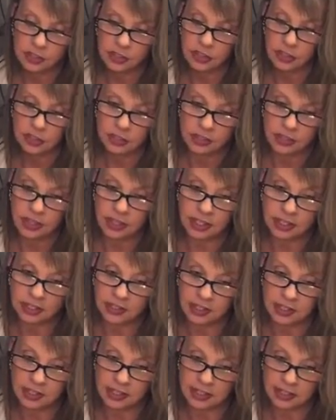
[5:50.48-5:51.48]
So
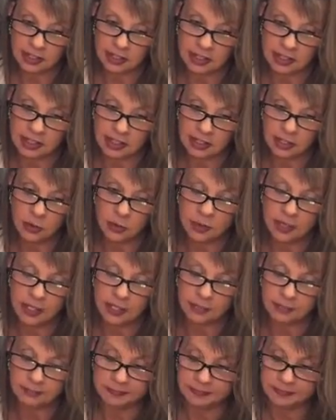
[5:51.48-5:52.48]
they're not going to let you
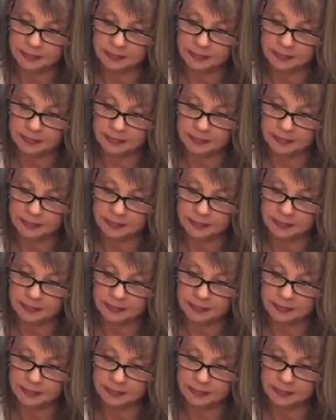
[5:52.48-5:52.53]
in.